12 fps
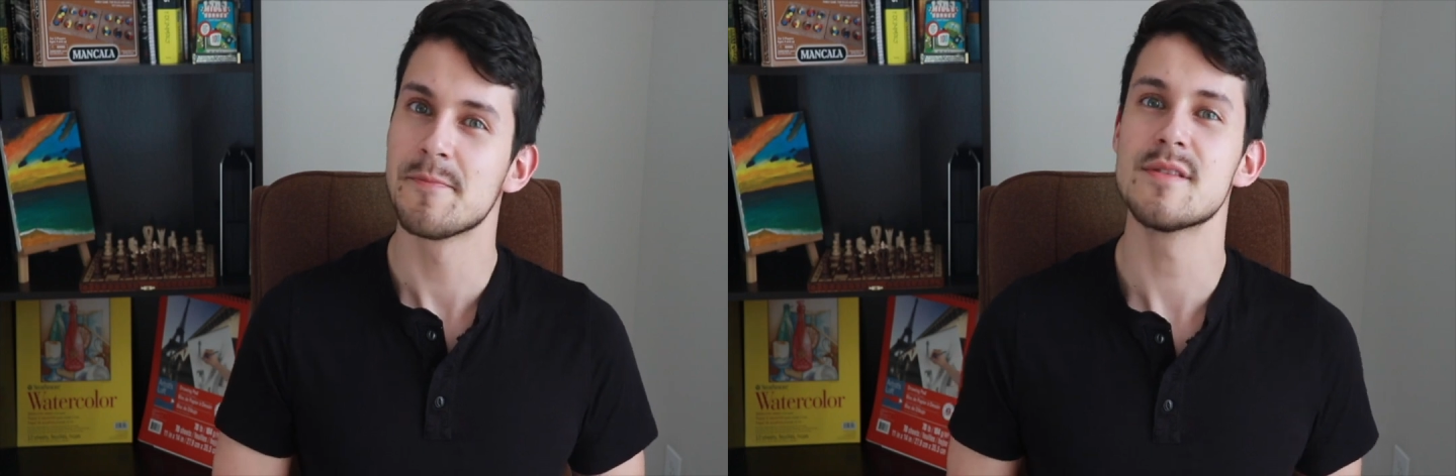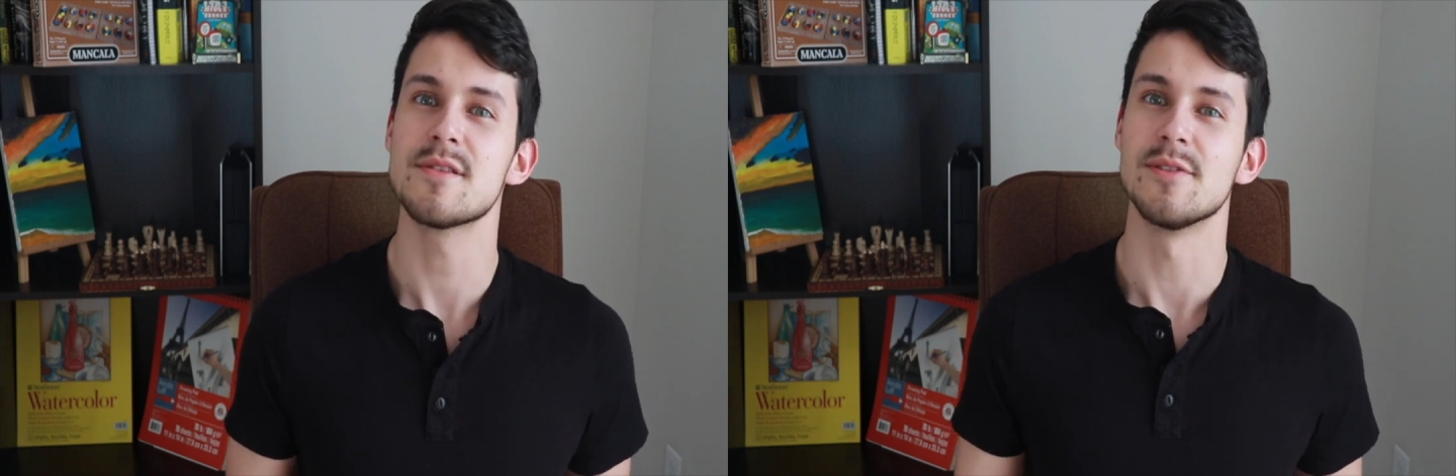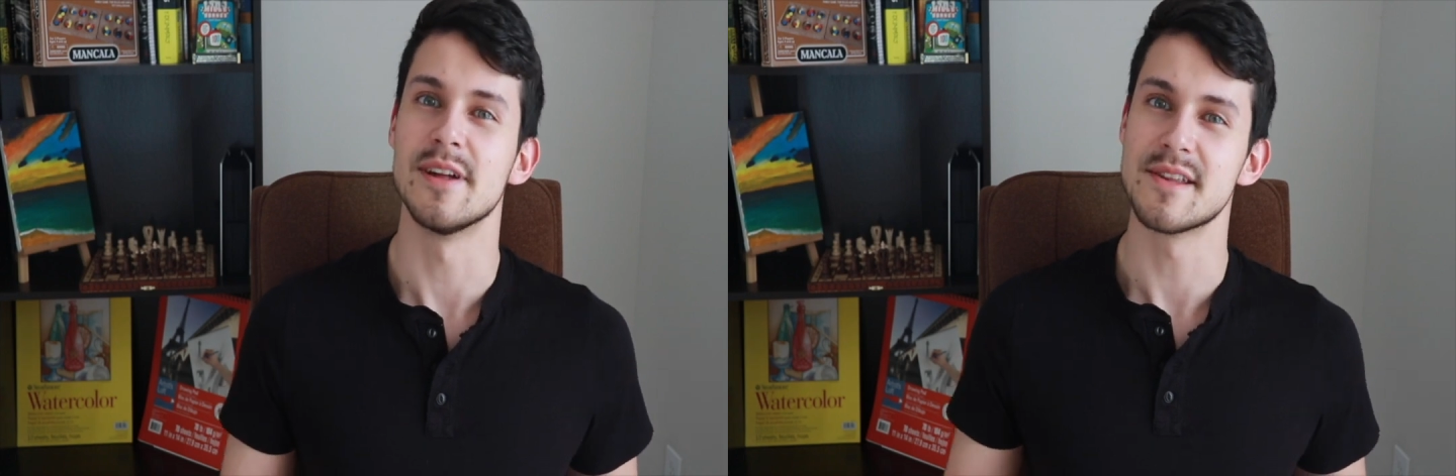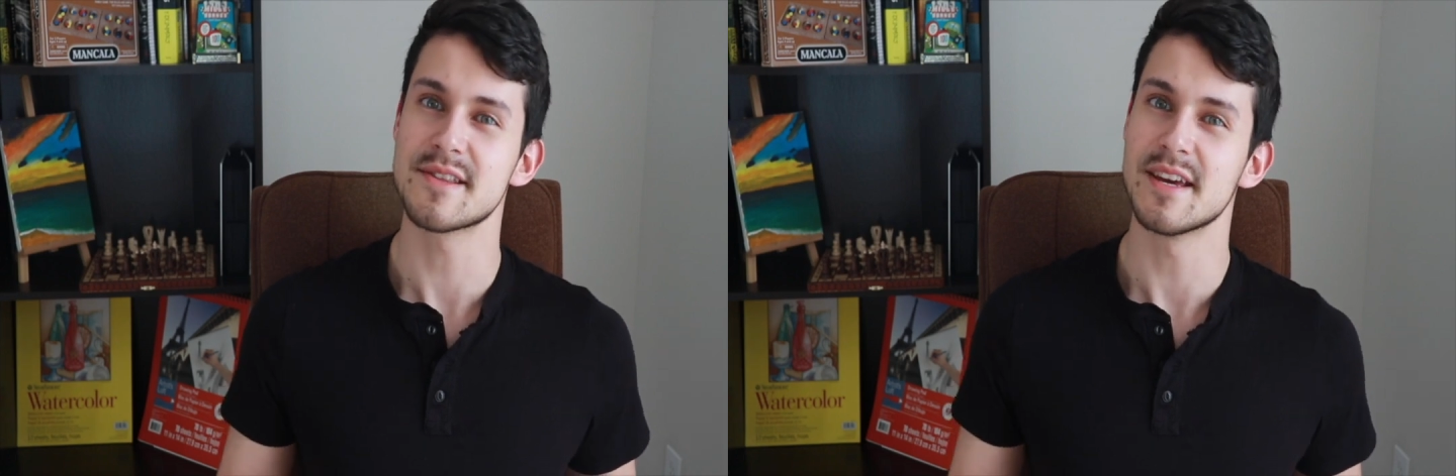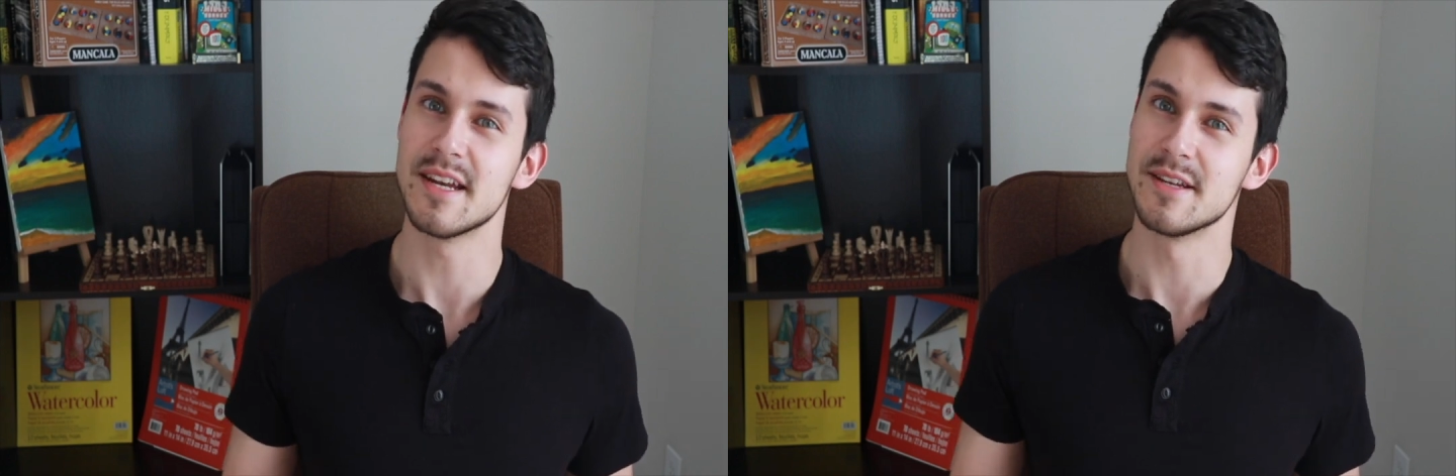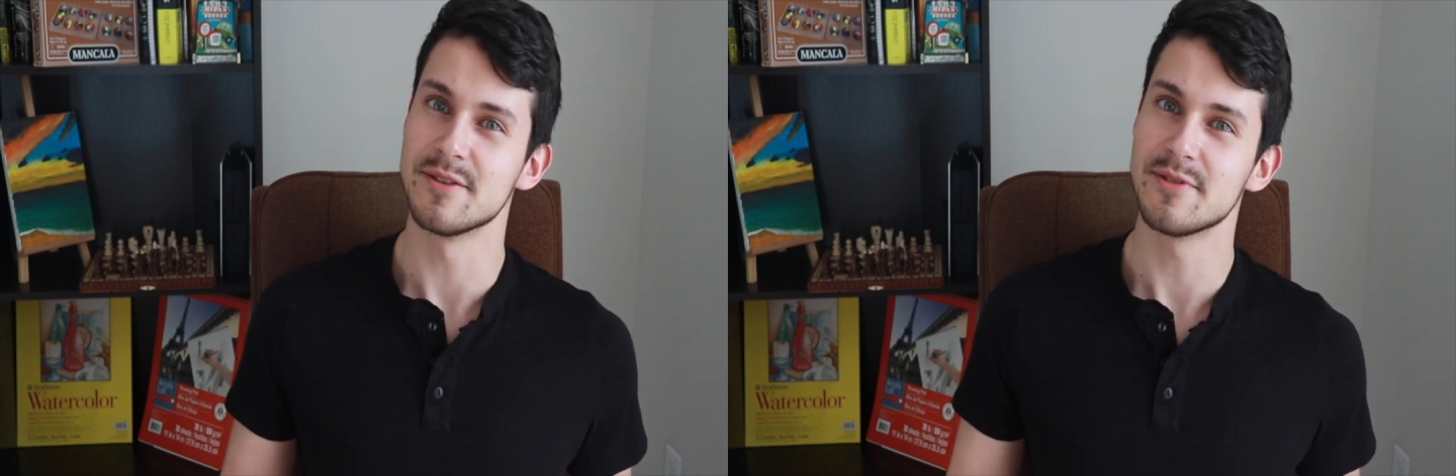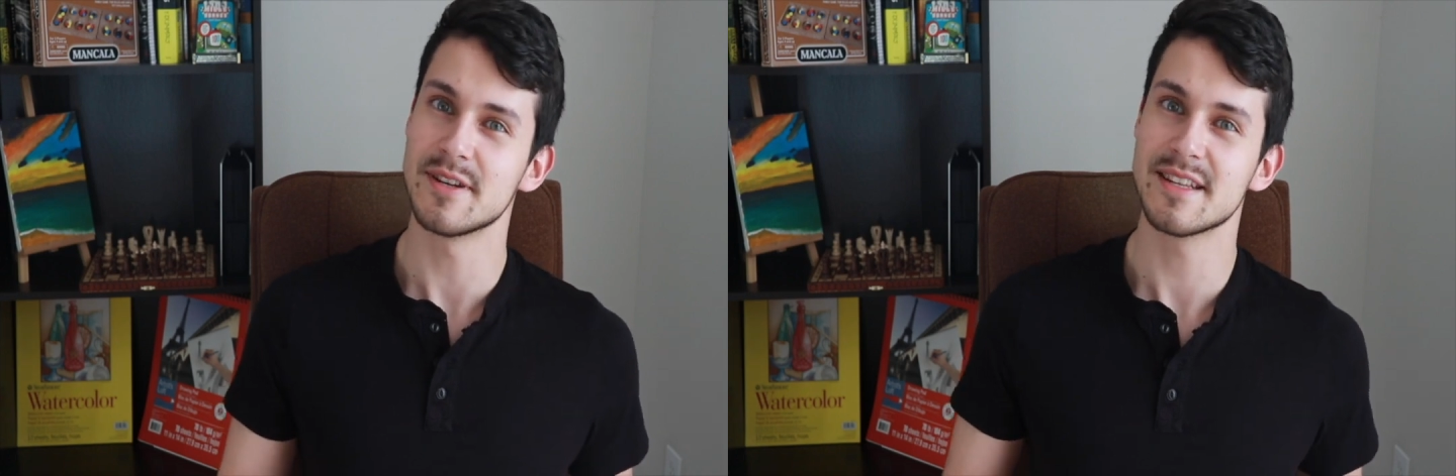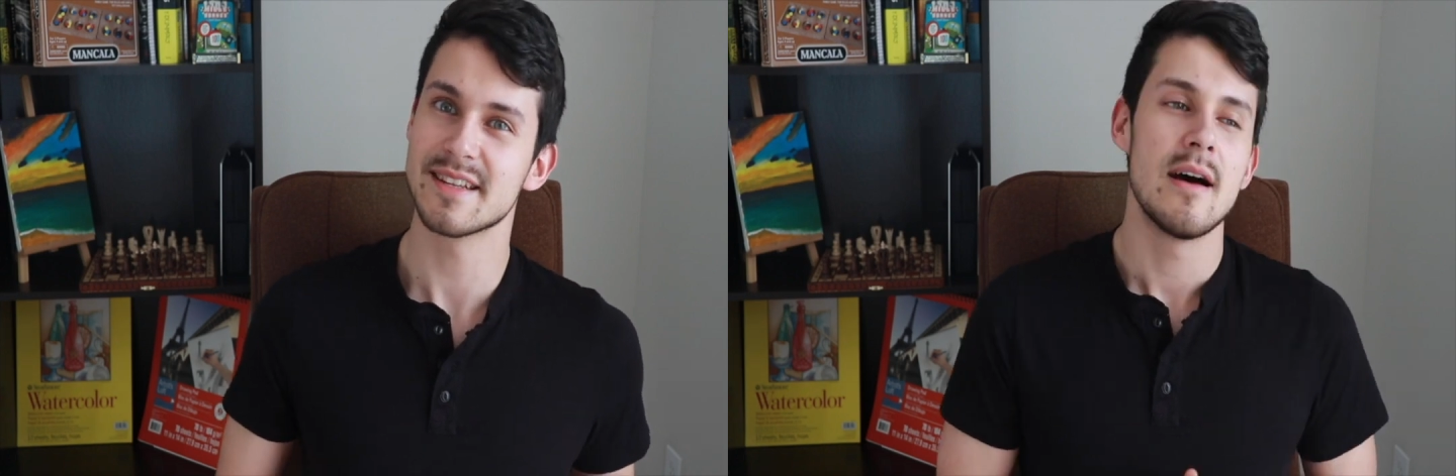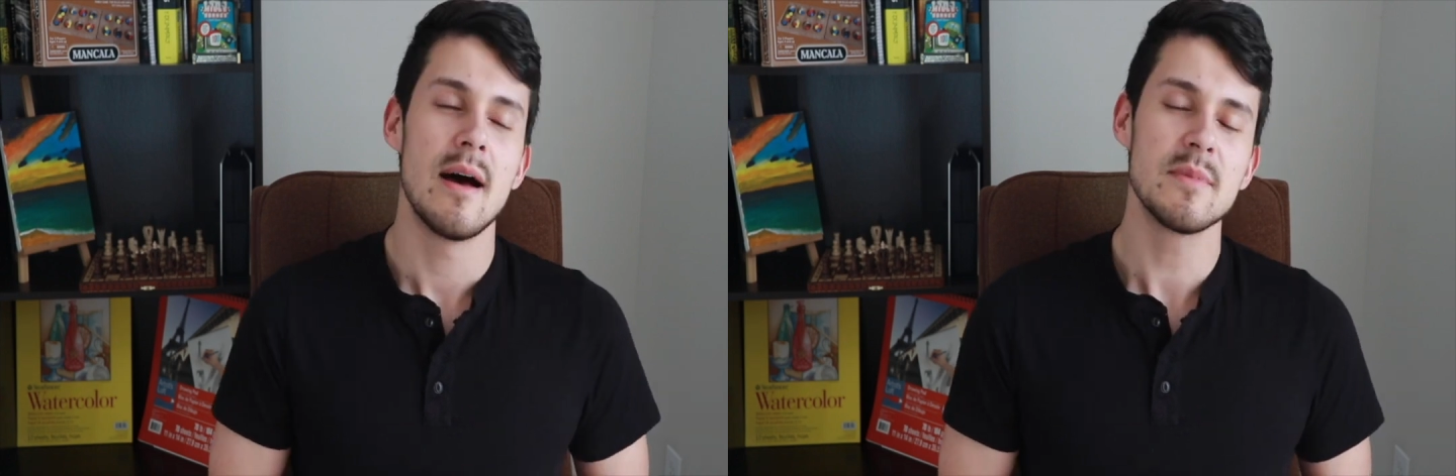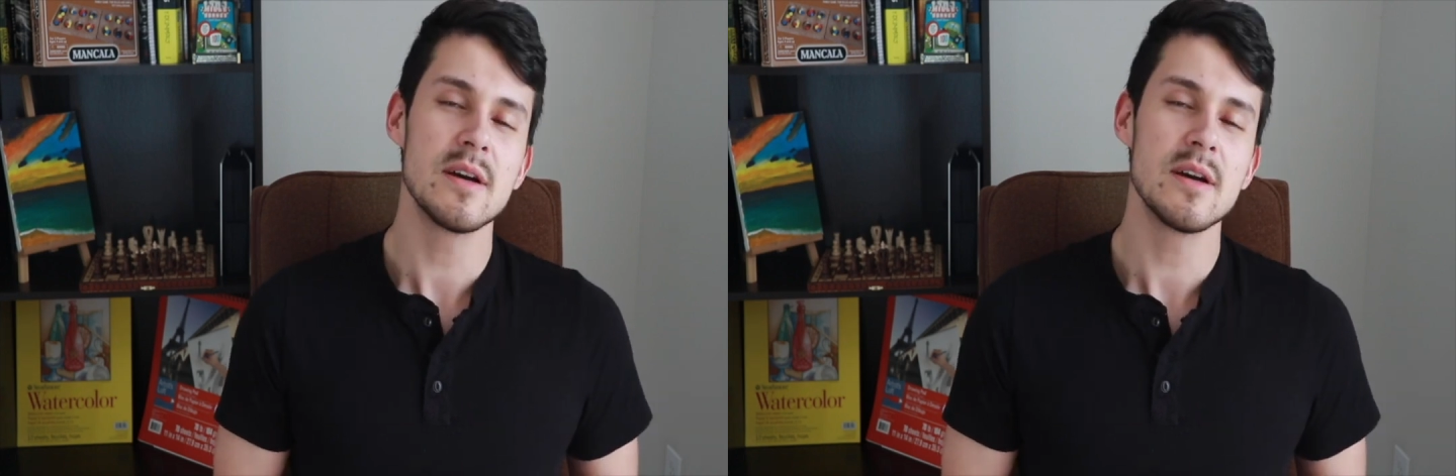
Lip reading: So let's get into it. I'm